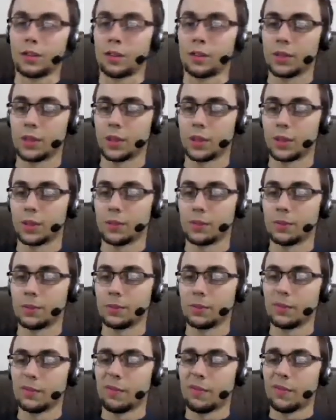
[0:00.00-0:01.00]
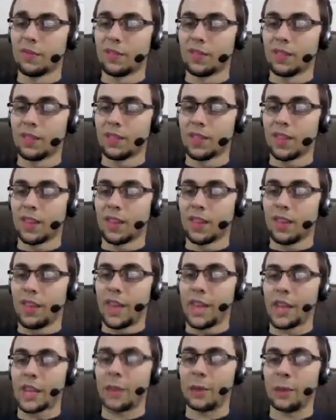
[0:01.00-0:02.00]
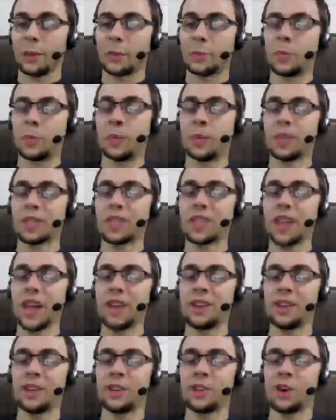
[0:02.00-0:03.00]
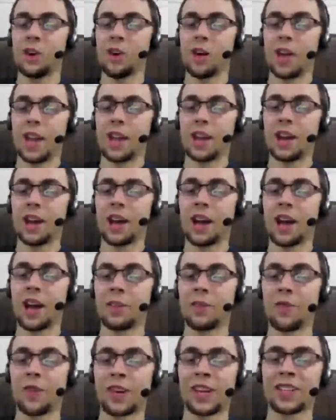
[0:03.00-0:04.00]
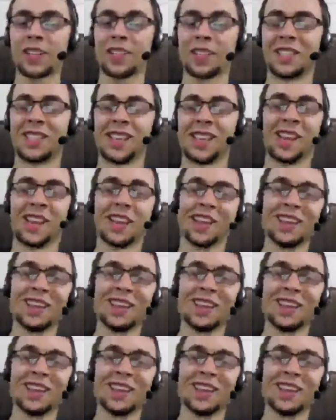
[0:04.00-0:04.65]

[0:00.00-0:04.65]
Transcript: So. Yes, people, people say Dodoy in a high fantasy setting.